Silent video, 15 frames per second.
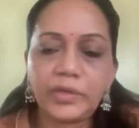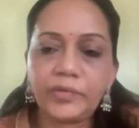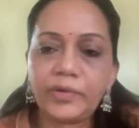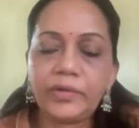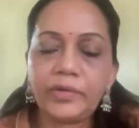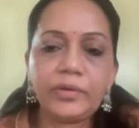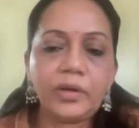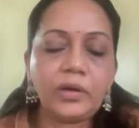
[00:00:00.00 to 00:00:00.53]

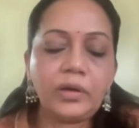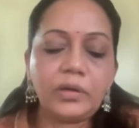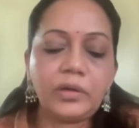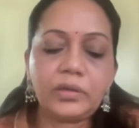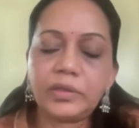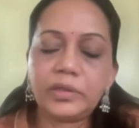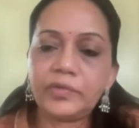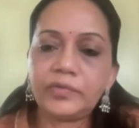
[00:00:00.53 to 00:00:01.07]
even
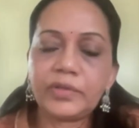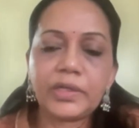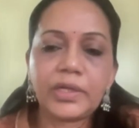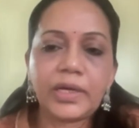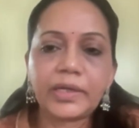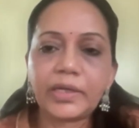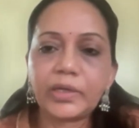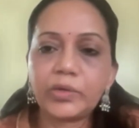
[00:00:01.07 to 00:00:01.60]
if the
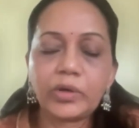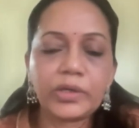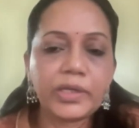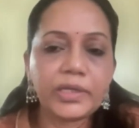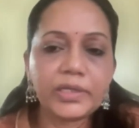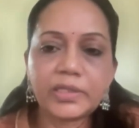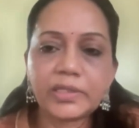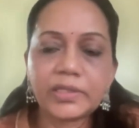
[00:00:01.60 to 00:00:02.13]
target
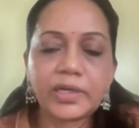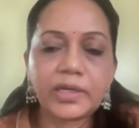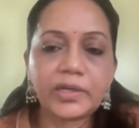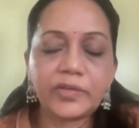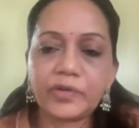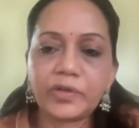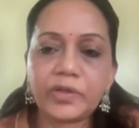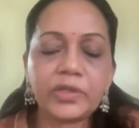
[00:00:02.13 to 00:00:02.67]
audiences are
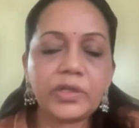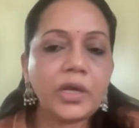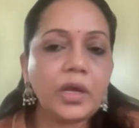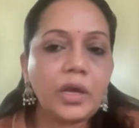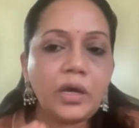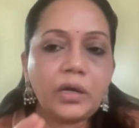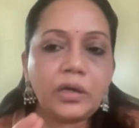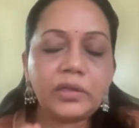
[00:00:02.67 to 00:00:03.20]
different,
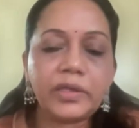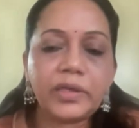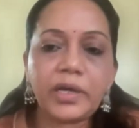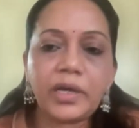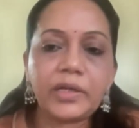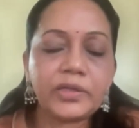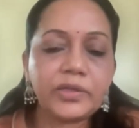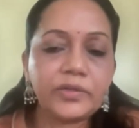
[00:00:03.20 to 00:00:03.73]
they
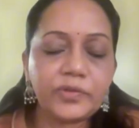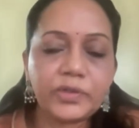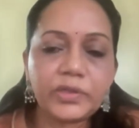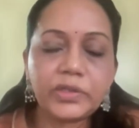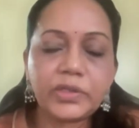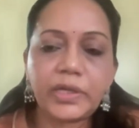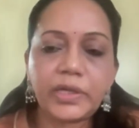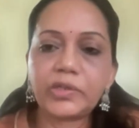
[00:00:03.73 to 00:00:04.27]
are
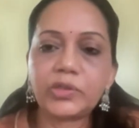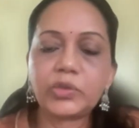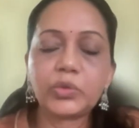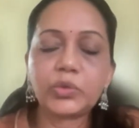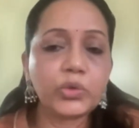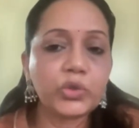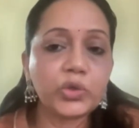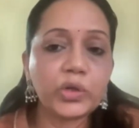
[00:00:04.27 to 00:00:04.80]
different at
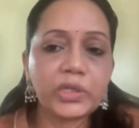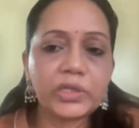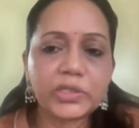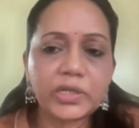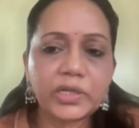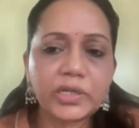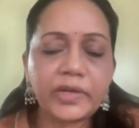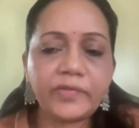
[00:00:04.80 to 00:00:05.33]

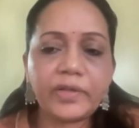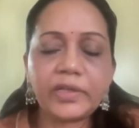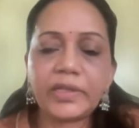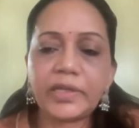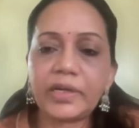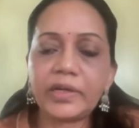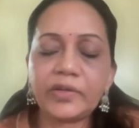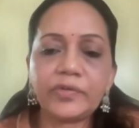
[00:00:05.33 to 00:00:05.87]
socio-cultural level,
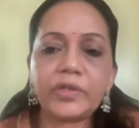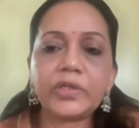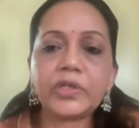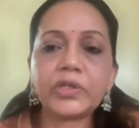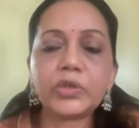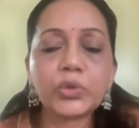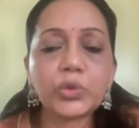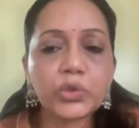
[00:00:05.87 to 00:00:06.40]
they are different
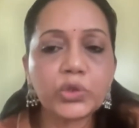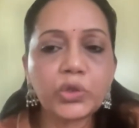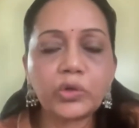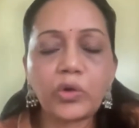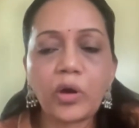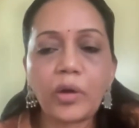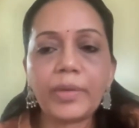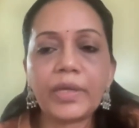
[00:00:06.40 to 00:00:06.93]
at
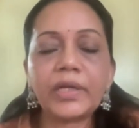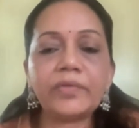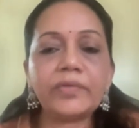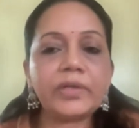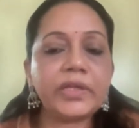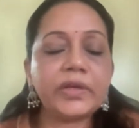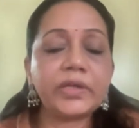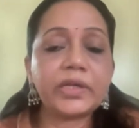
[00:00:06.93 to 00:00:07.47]
socio-economic
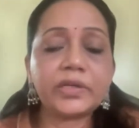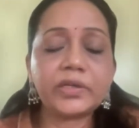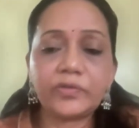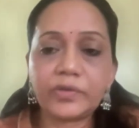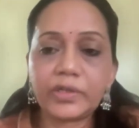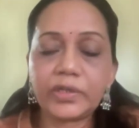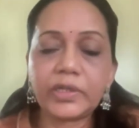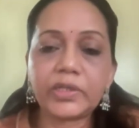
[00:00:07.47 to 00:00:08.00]
level, they are
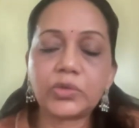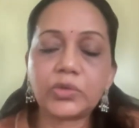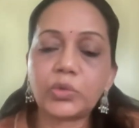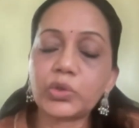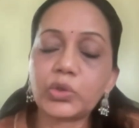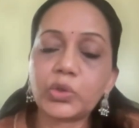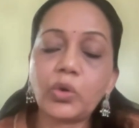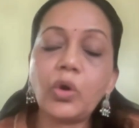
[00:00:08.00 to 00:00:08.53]
different at
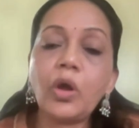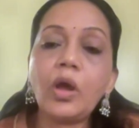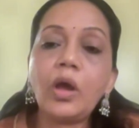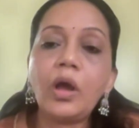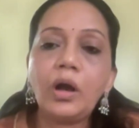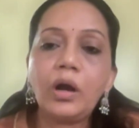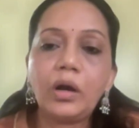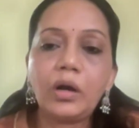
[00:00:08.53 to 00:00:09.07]

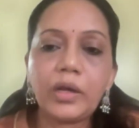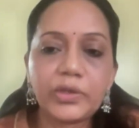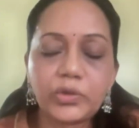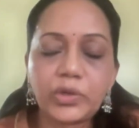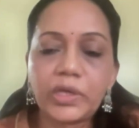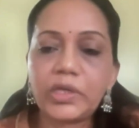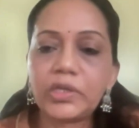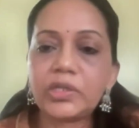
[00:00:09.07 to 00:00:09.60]

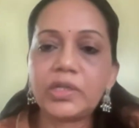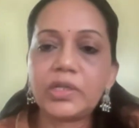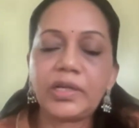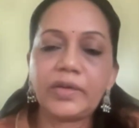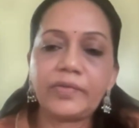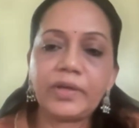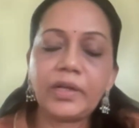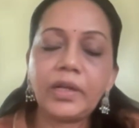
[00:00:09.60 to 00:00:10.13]
socio-educational
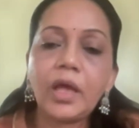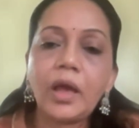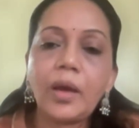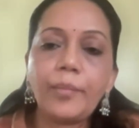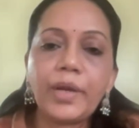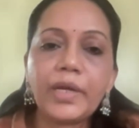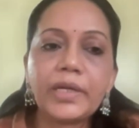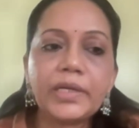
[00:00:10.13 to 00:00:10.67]
level.
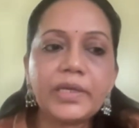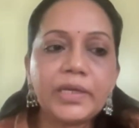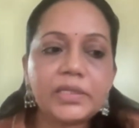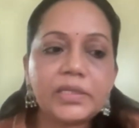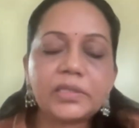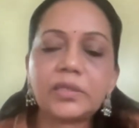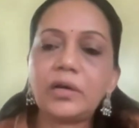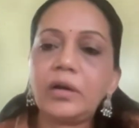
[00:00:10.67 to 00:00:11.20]
But
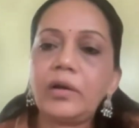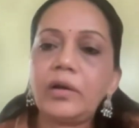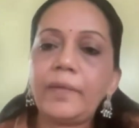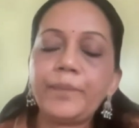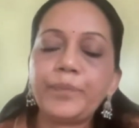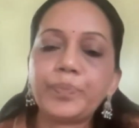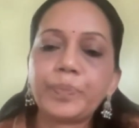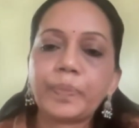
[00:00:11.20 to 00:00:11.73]
yes,
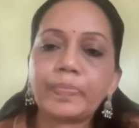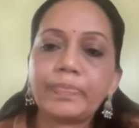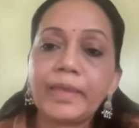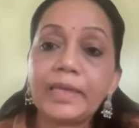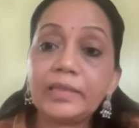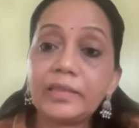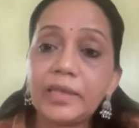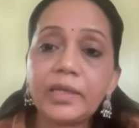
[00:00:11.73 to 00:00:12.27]

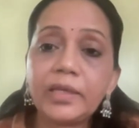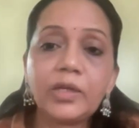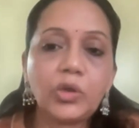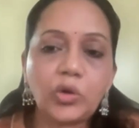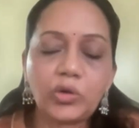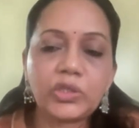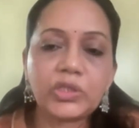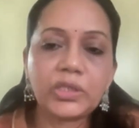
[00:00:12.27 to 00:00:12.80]
they think
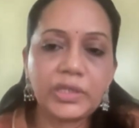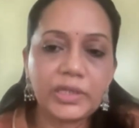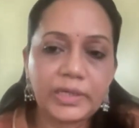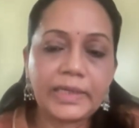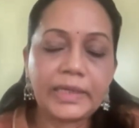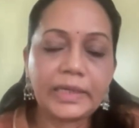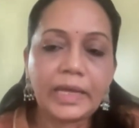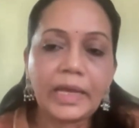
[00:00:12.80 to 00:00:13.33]

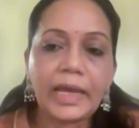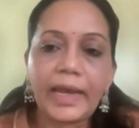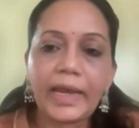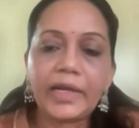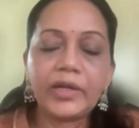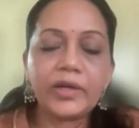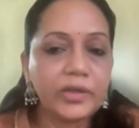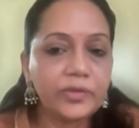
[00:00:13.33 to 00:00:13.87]
logically.
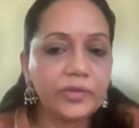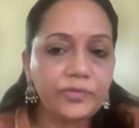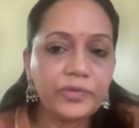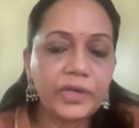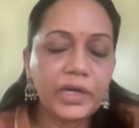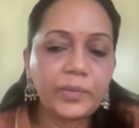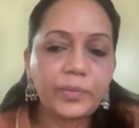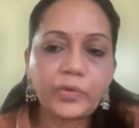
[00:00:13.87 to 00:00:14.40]
And if
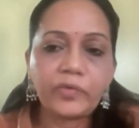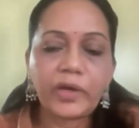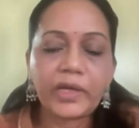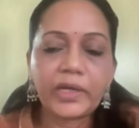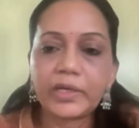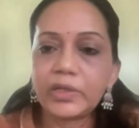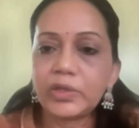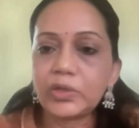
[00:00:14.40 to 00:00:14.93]
we are
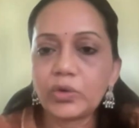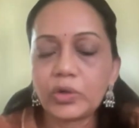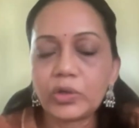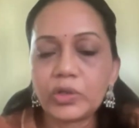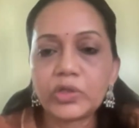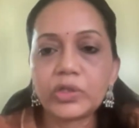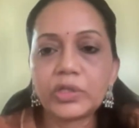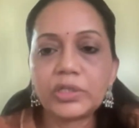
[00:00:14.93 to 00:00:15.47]
providing
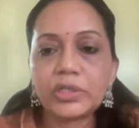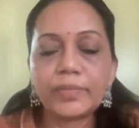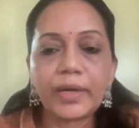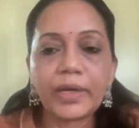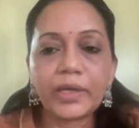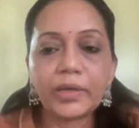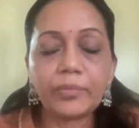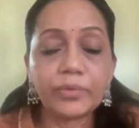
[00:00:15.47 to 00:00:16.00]
solutions
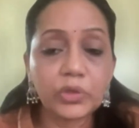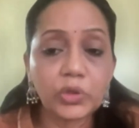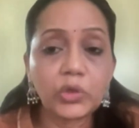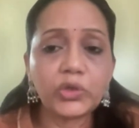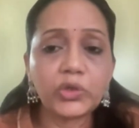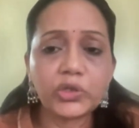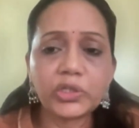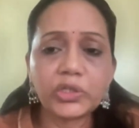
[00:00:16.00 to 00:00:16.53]
by
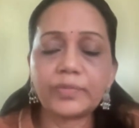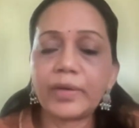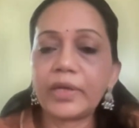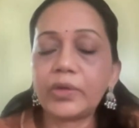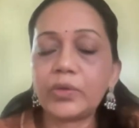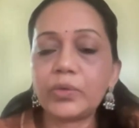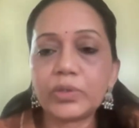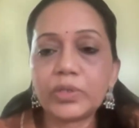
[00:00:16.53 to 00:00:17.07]

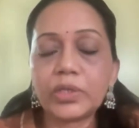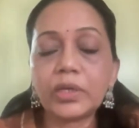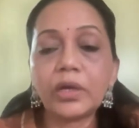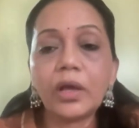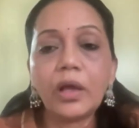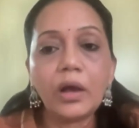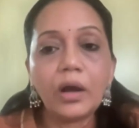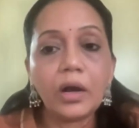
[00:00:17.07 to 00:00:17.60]

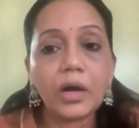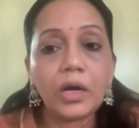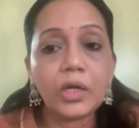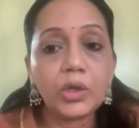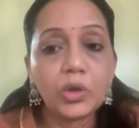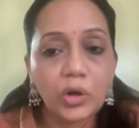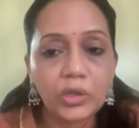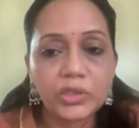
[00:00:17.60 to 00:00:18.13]
using
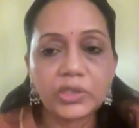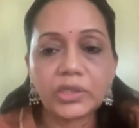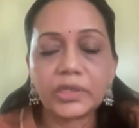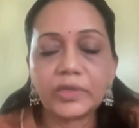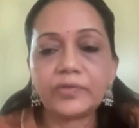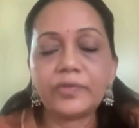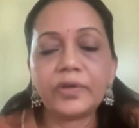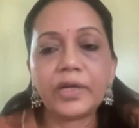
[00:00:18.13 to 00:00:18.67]

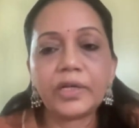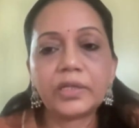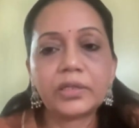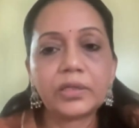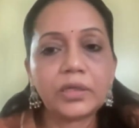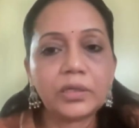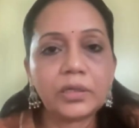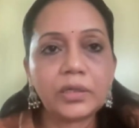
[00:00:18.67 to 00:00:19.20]
logic, if we are
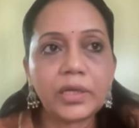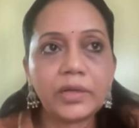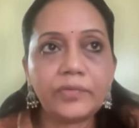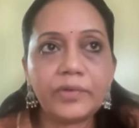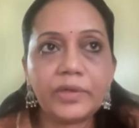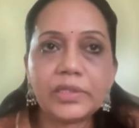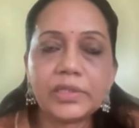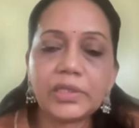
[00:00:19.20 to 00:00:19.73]

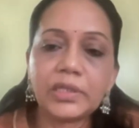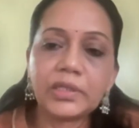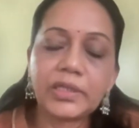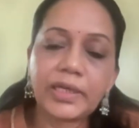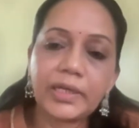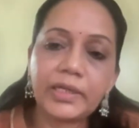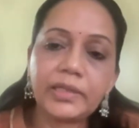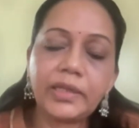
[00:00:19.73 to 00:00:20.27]
convincing,
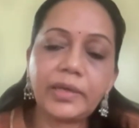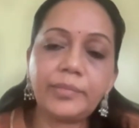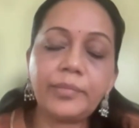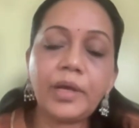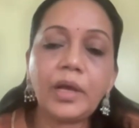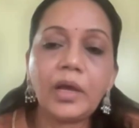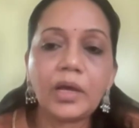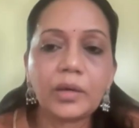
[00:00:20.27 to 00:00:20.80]
telling
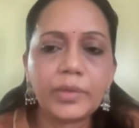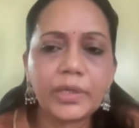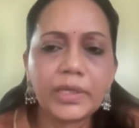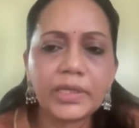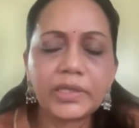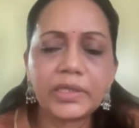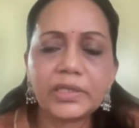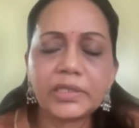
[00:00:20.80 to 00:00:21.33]
them,
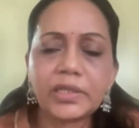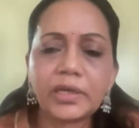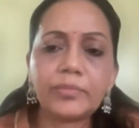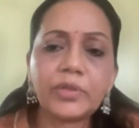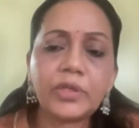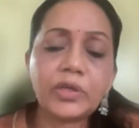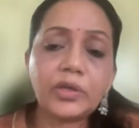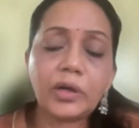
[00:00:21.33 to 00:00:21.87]
communicating
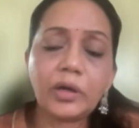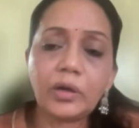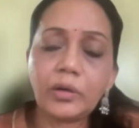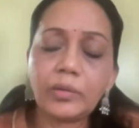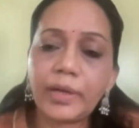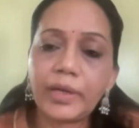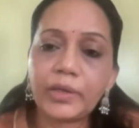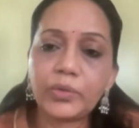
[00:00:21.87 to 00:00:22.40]
something
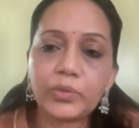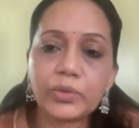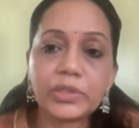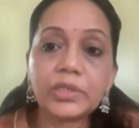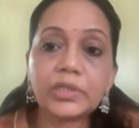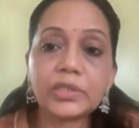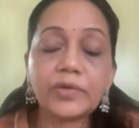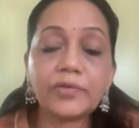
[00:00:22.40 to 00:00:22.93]
by
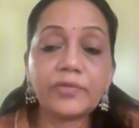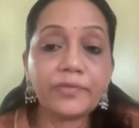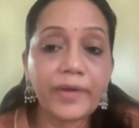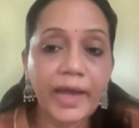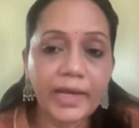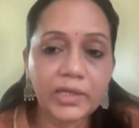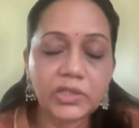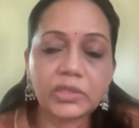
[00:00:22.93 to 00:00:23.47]
using some
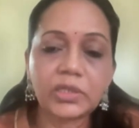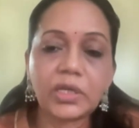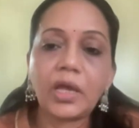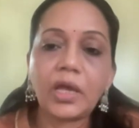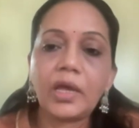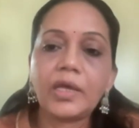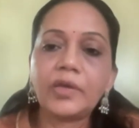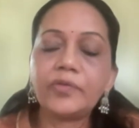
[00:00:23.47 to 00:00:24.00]
facts,
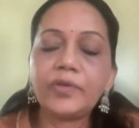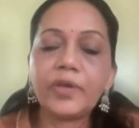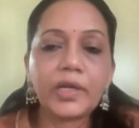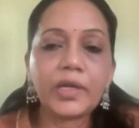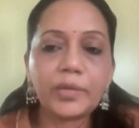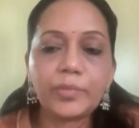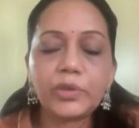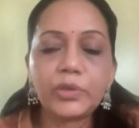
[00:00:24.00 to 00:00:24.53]
if we
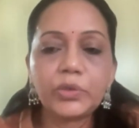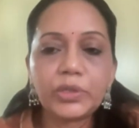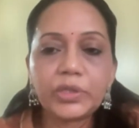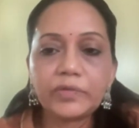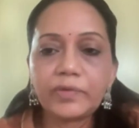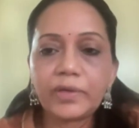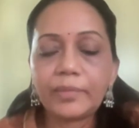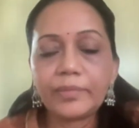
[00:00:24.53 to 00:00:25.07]
are able to
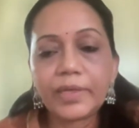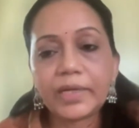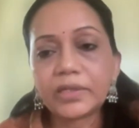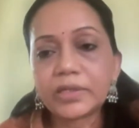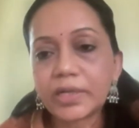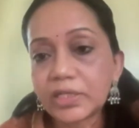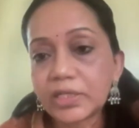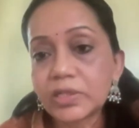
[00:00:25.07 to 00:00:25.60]
develop
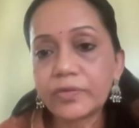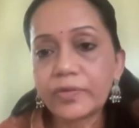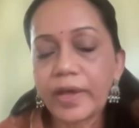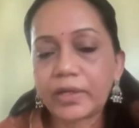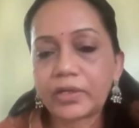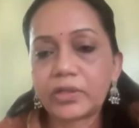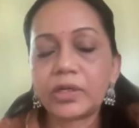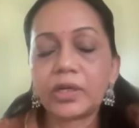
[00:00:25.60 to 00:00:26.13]
that trust
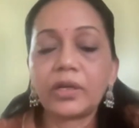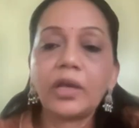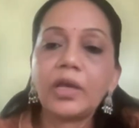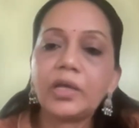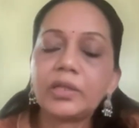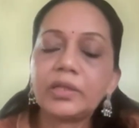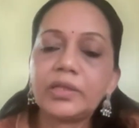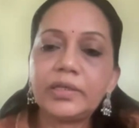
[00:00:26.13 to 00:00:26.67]
factor,
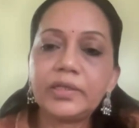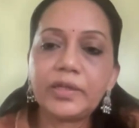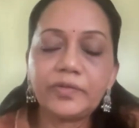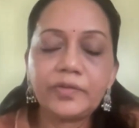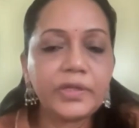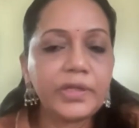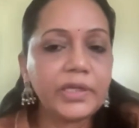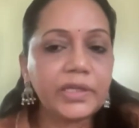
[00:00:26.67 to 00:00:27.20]
then
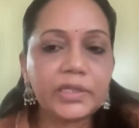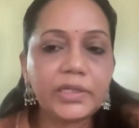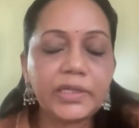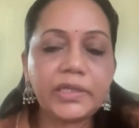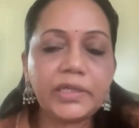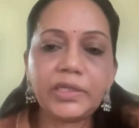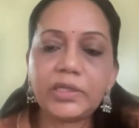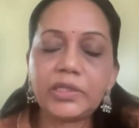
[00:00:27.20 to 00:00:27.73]

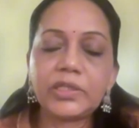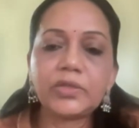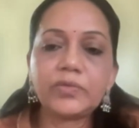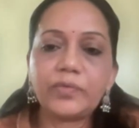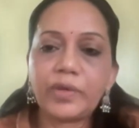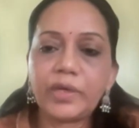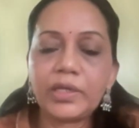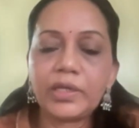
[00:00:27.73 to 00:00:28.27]
definitely it is
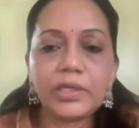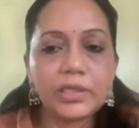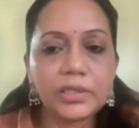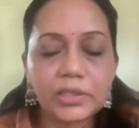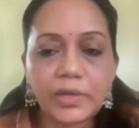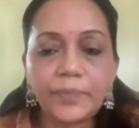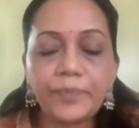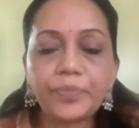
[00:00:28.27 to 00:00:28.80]
very
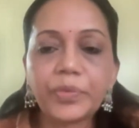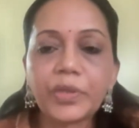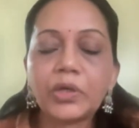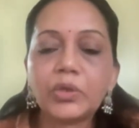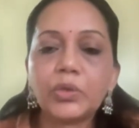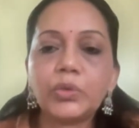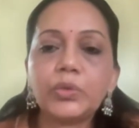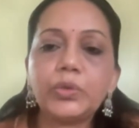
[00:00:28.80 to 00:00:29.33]
easy
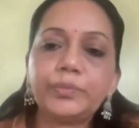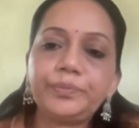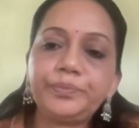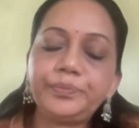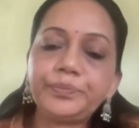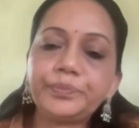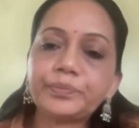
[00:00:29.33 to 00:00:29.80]
to